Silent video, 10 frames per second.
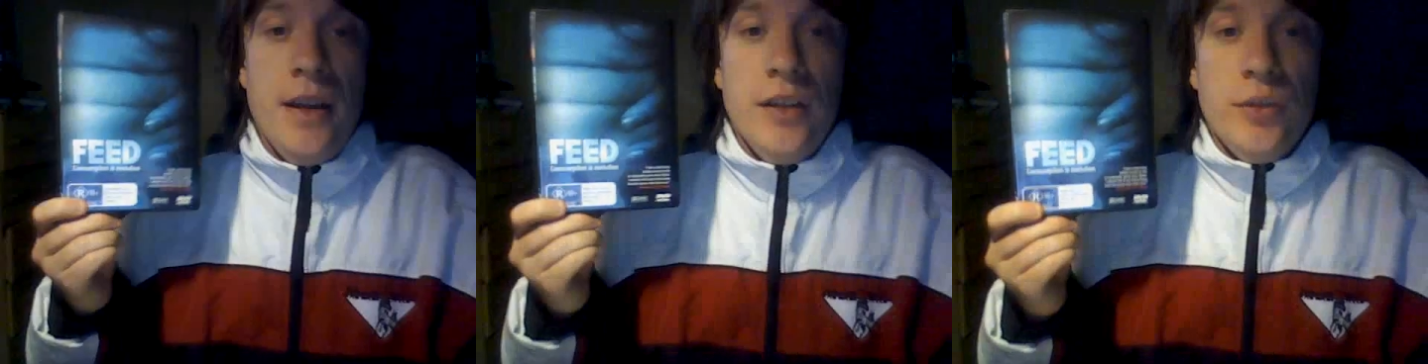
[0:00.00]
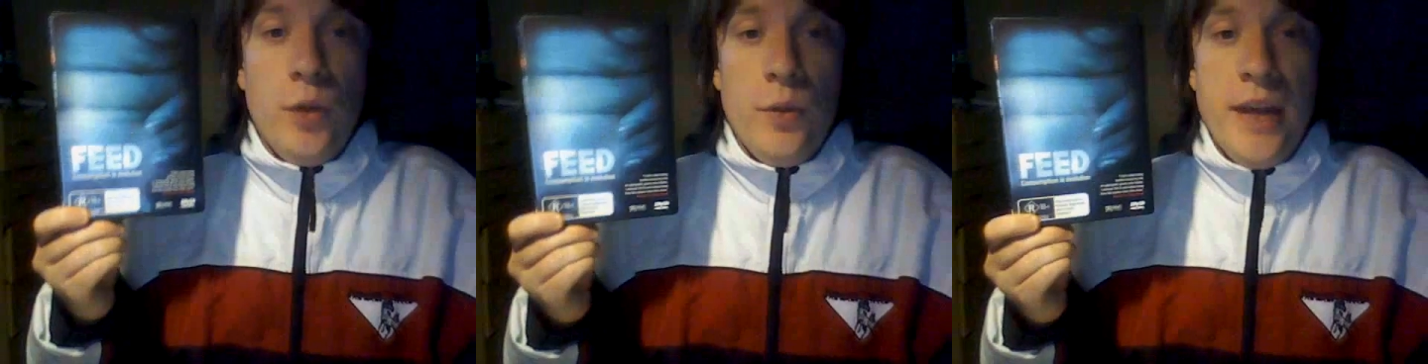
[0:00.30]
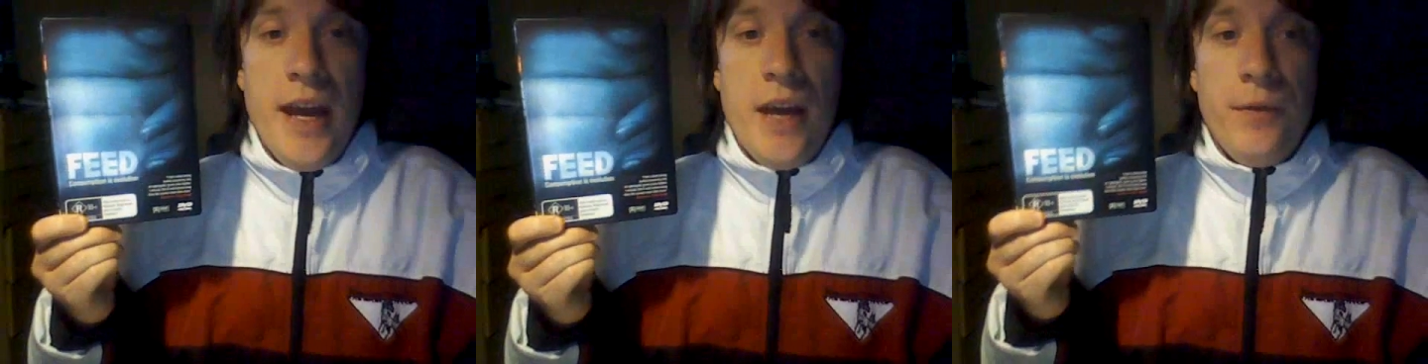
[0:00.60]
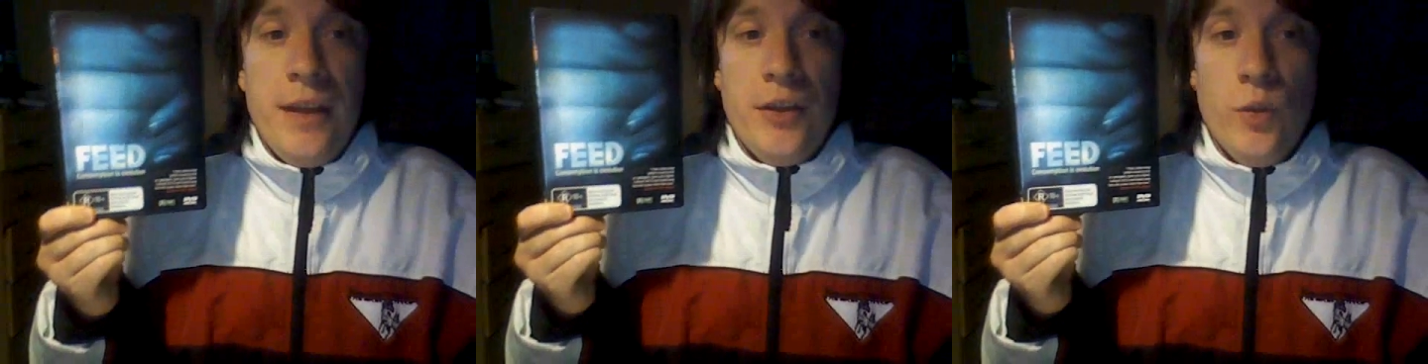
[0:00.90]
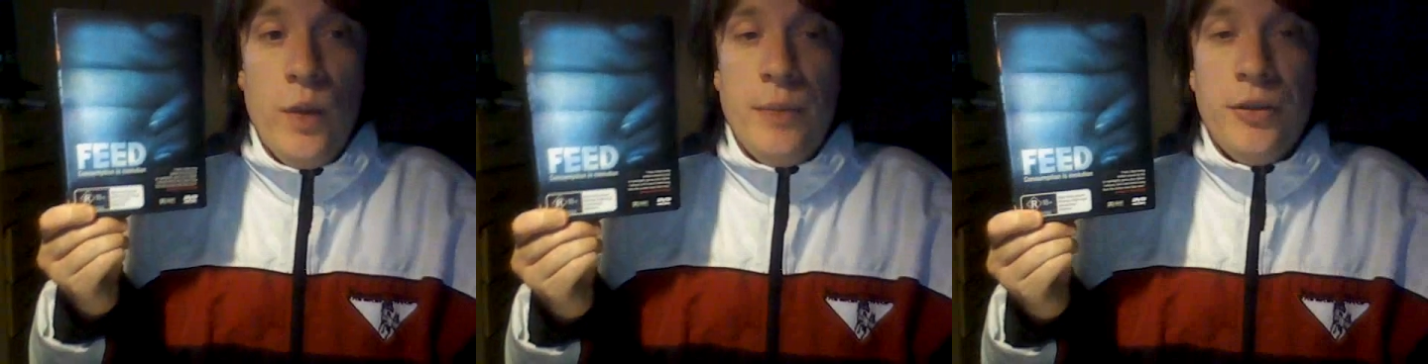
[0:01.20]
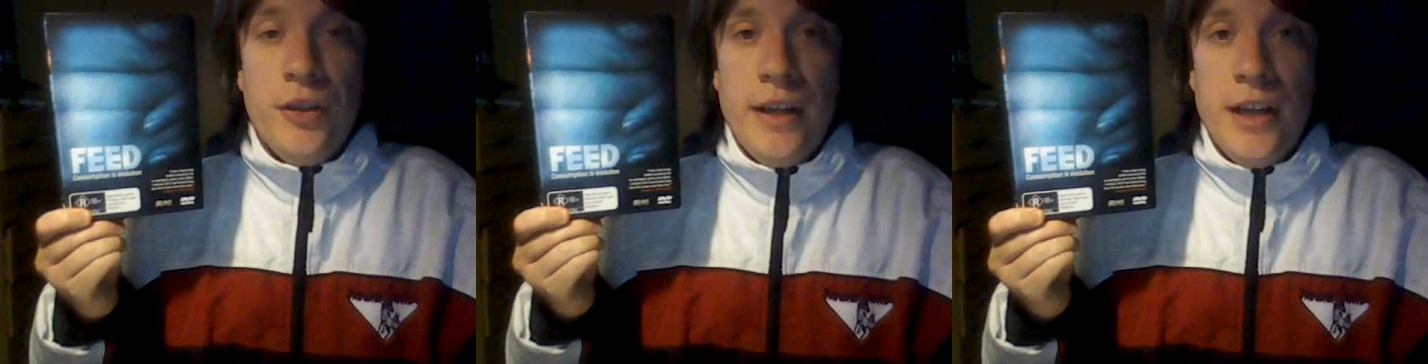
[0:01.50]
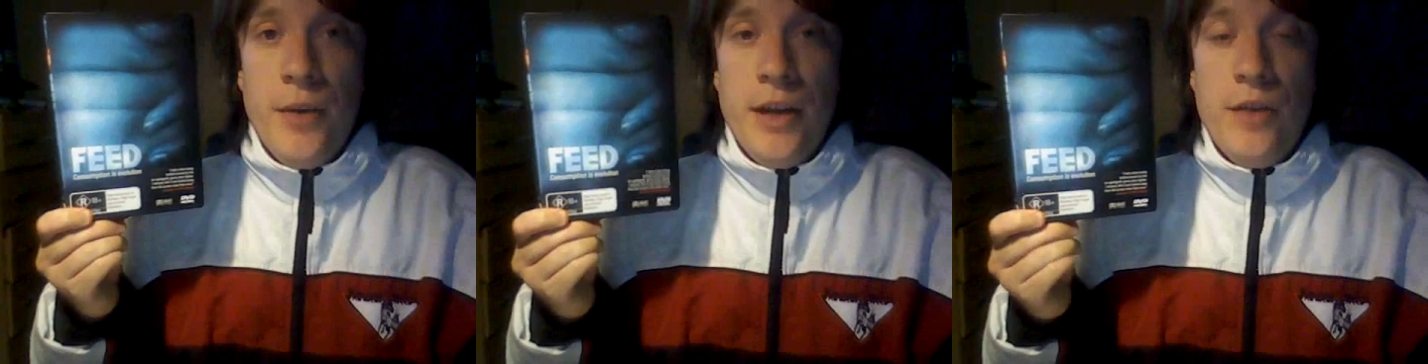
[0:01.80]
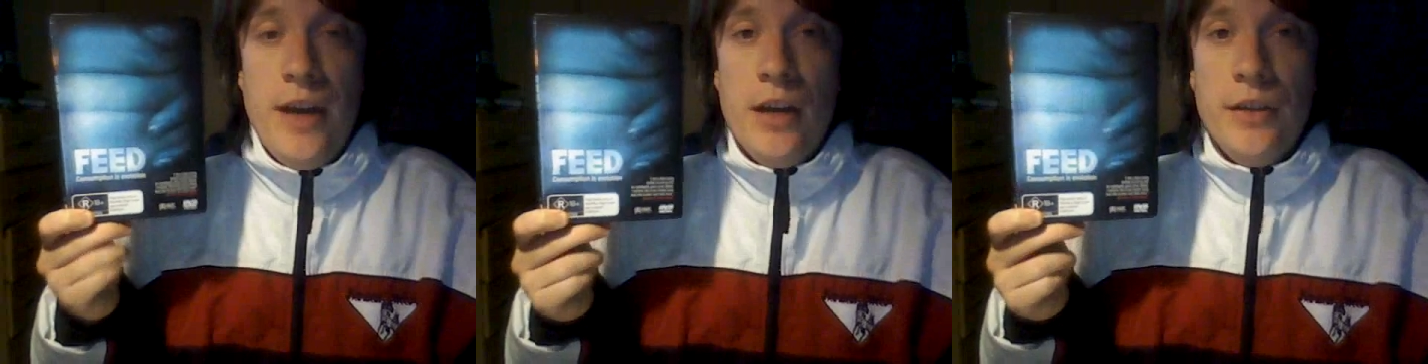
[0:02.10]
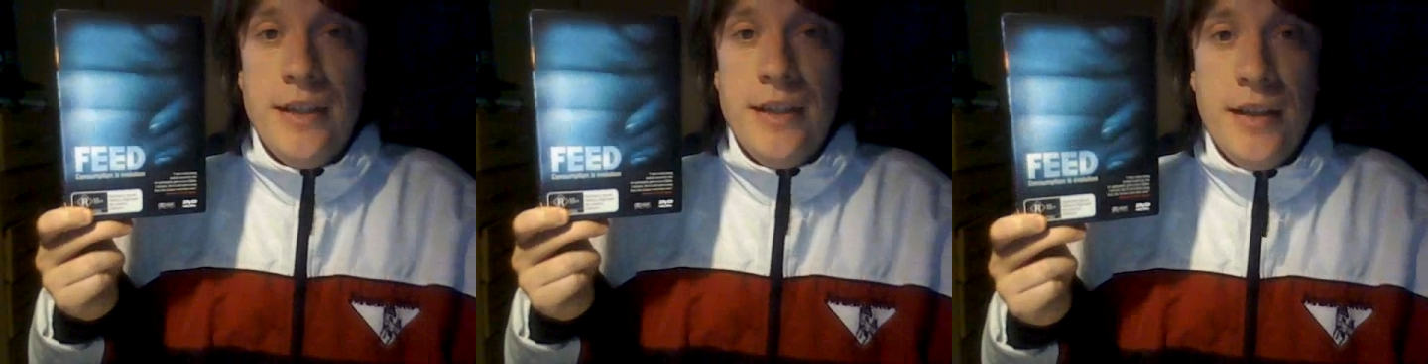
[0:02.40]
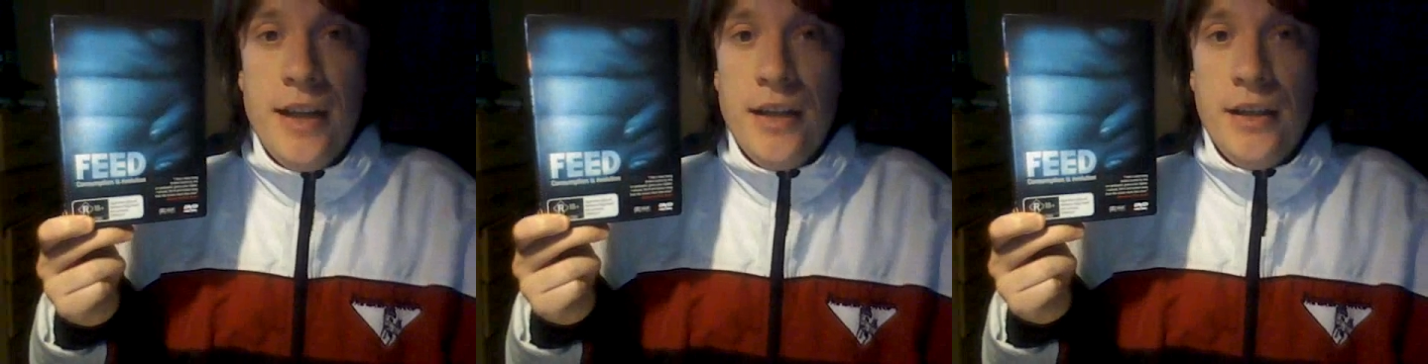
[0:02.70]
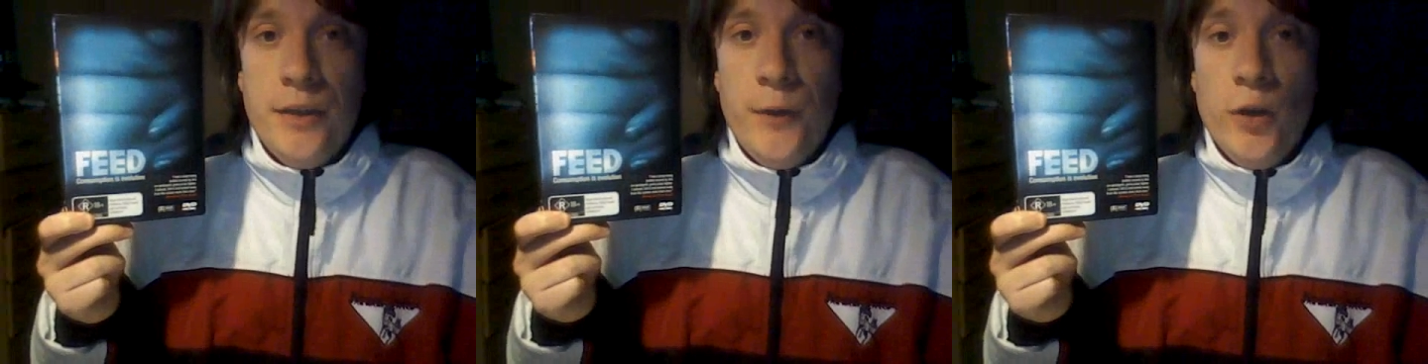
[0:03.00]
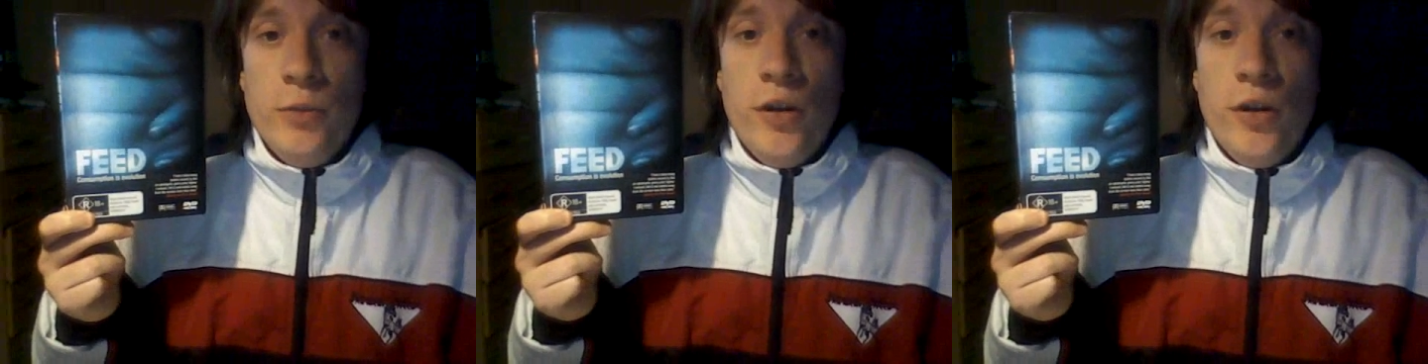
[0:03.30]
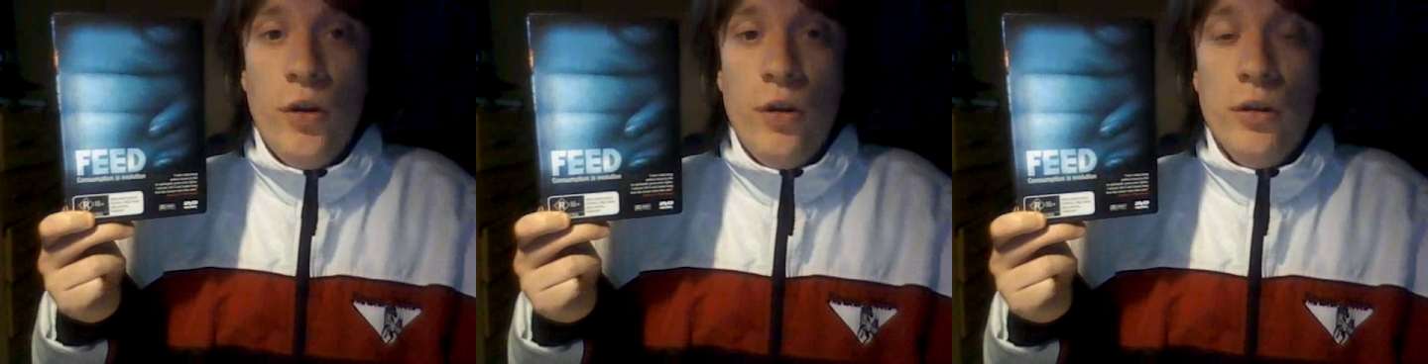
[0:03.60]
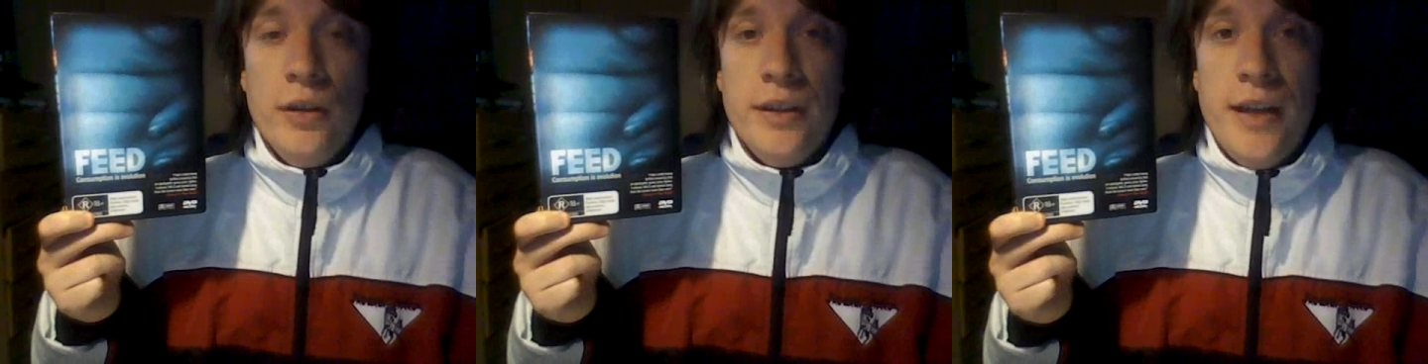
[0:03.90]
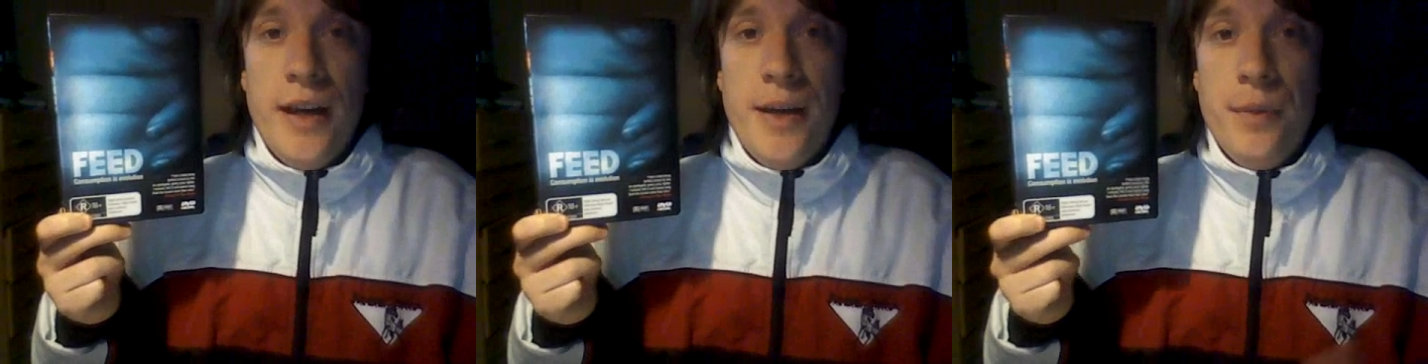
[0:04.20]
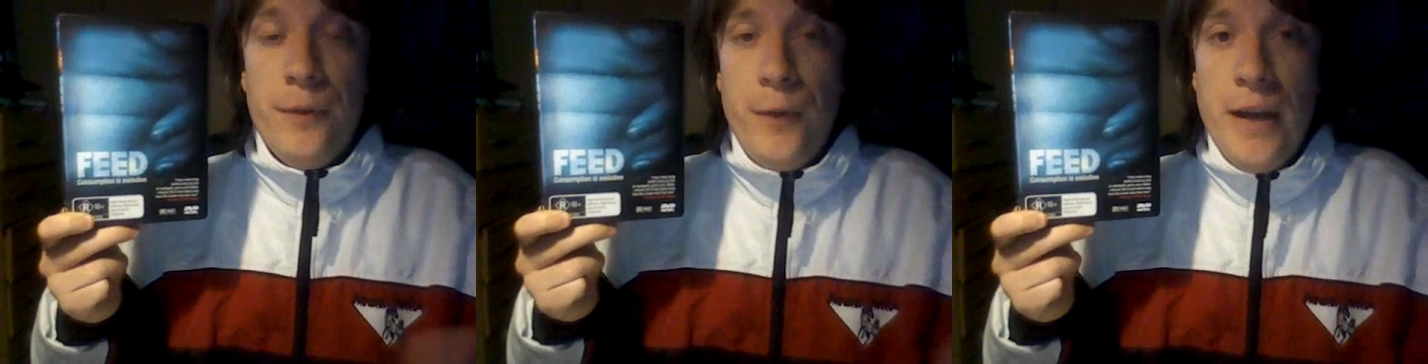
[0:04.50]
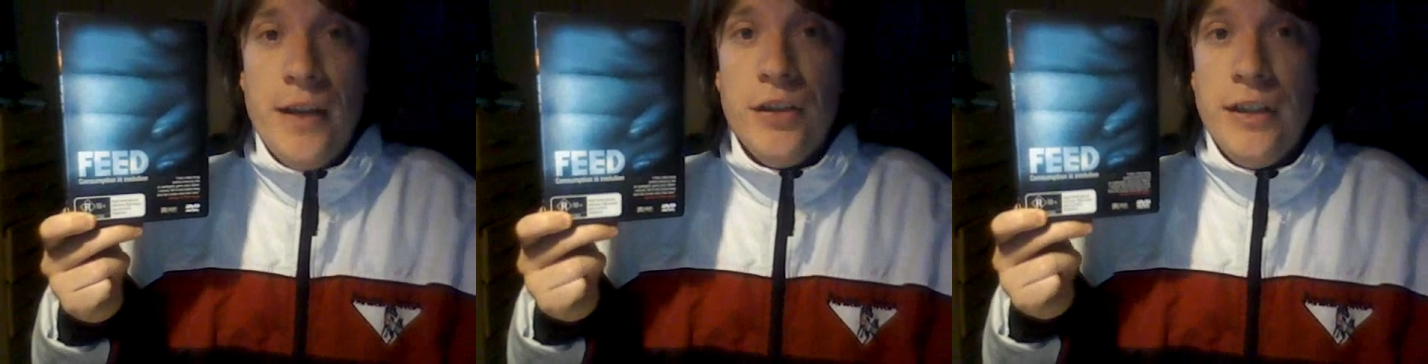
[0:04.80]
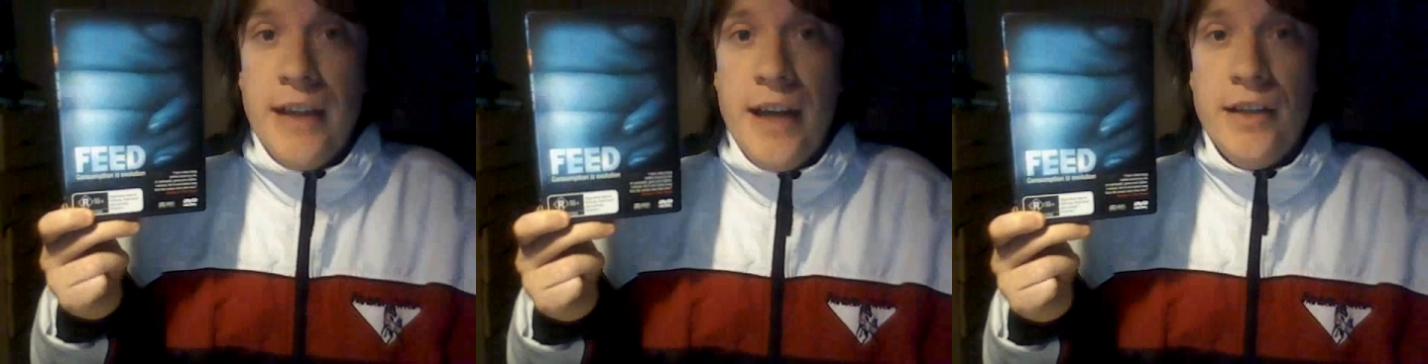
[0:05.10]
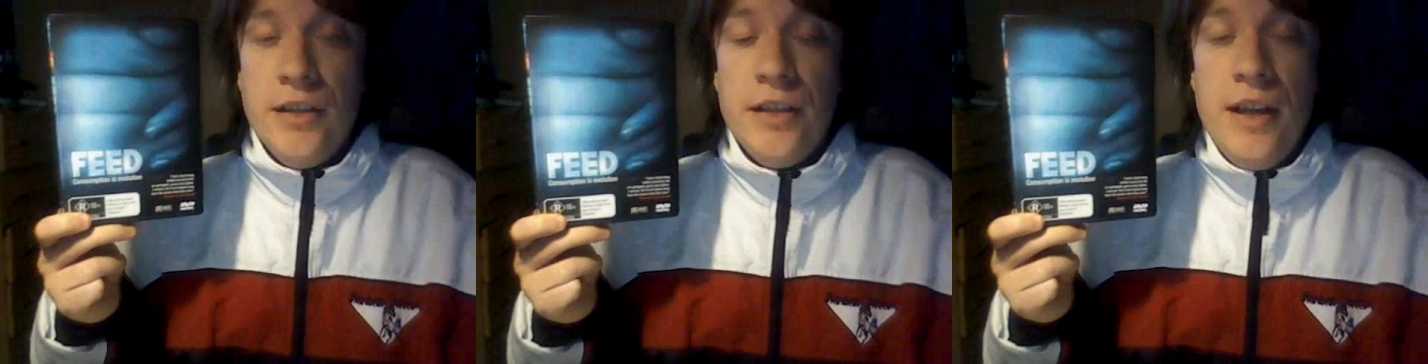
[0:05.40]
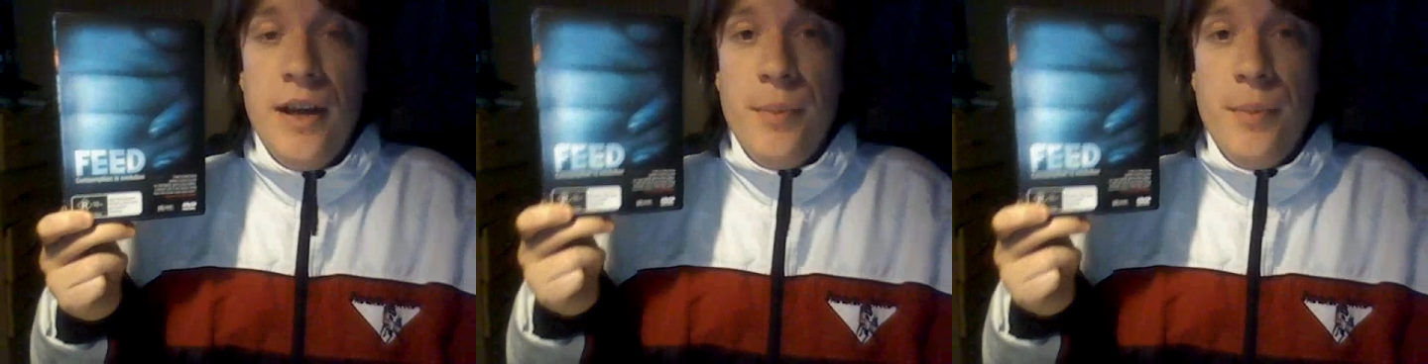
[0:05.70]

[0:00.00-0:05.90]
So what we have, there's a website going around on the internet in this film called Feeders and Gainers.